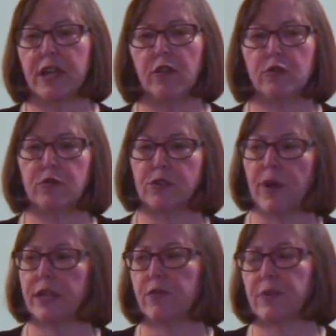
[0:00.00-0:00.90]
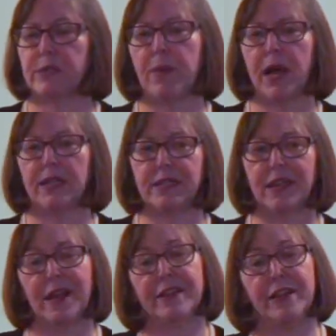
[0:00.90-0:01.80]
thing I'll do is write the response.
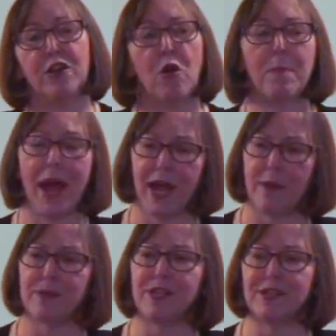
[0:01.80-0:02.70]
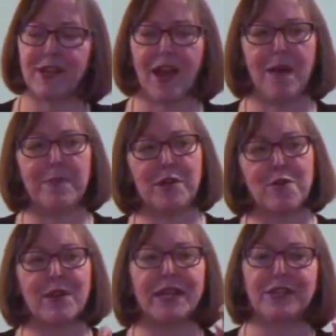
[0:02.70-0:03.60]
Then I'll go back up to the top and
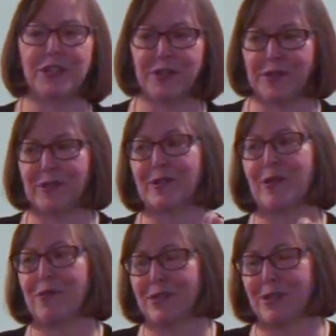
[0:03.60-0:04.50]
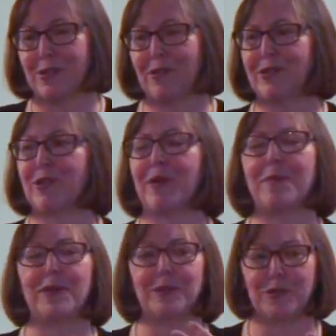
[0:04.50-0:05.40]
I'll write dear so-and-so, so
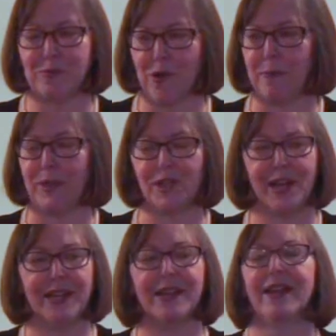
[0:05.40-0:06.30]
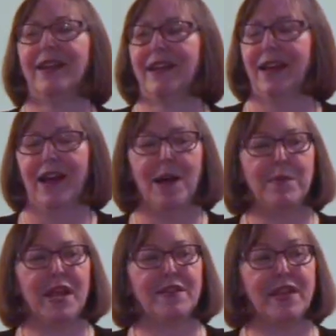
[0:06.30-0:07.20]
I'm a little more polite.
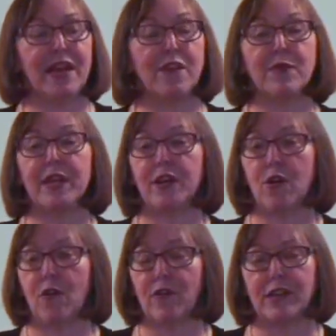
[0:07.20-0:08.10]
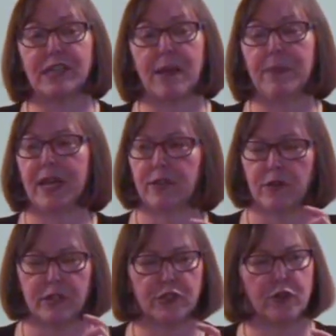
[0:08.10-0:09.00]
Um, and then I read it over because I make,
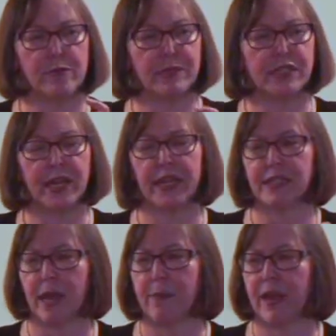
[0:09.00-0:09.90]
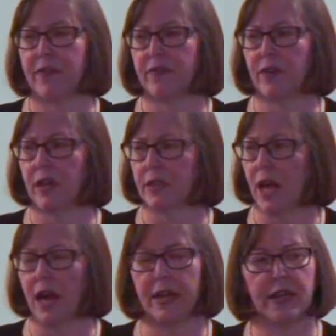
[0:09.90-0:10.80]
there are certain mistakes I make a
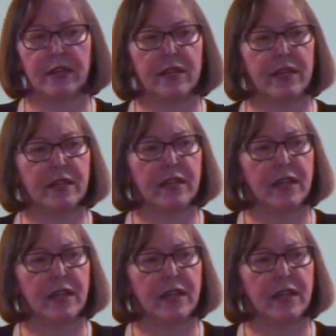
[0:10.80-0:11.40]
lot. And uh,